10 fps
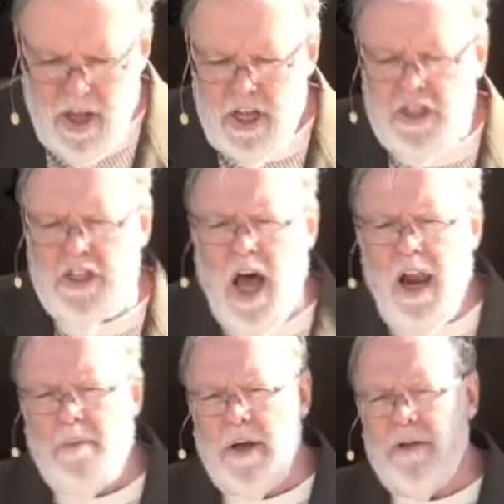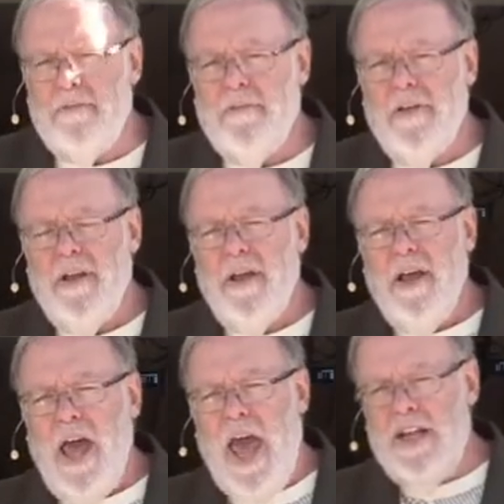Solomon
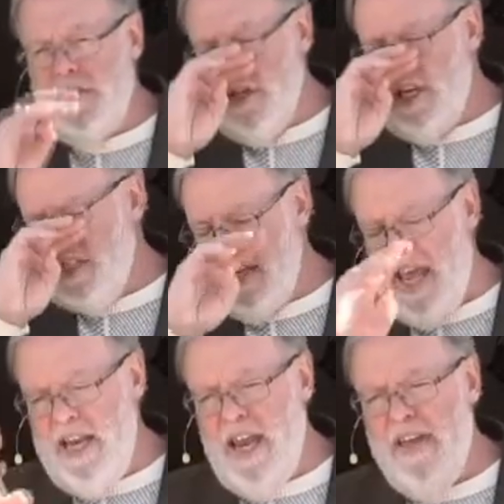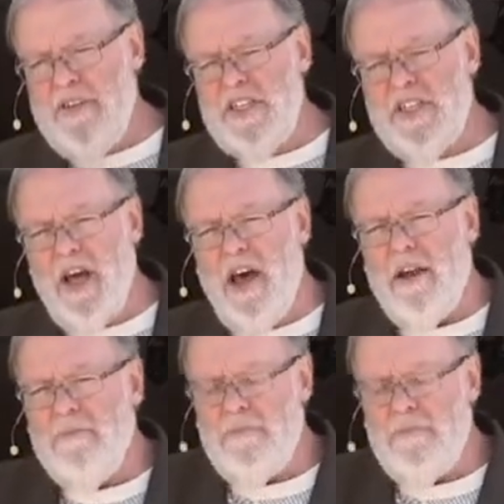had, that's King David's son.